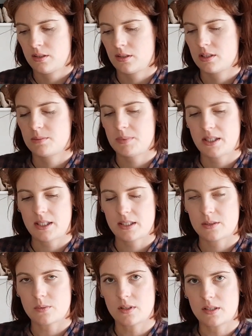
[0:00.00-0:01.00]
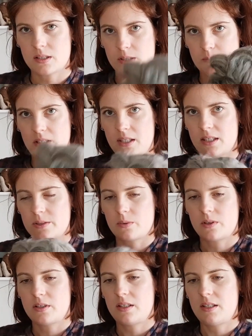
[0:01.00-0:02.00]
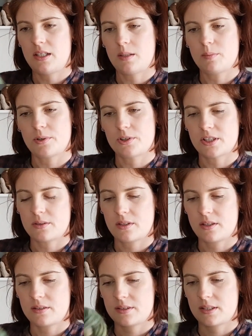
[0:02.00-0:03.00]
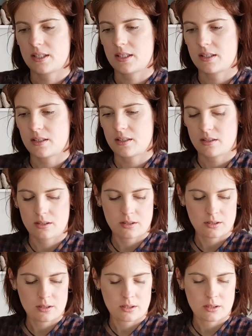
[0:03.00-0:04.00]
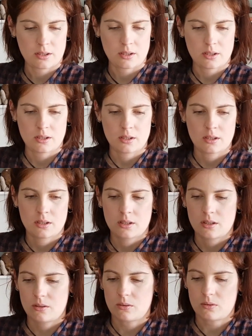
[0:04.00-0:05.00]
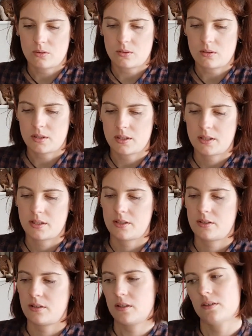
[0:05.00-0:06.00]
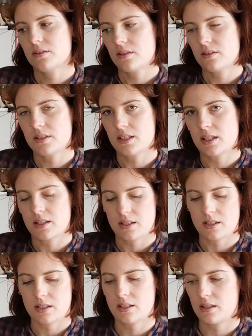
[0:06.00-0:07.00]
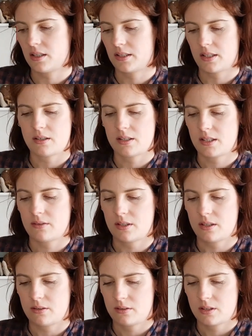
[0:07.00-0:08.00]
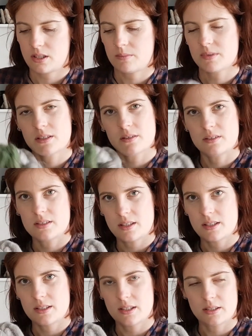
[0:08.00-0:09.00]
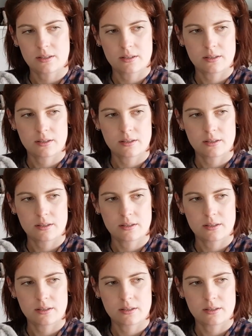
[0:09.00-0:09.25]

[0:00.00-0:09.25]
spin that as one and spin that as one and knit a project of those together. Or those two together. I don't know. I'm still deciding.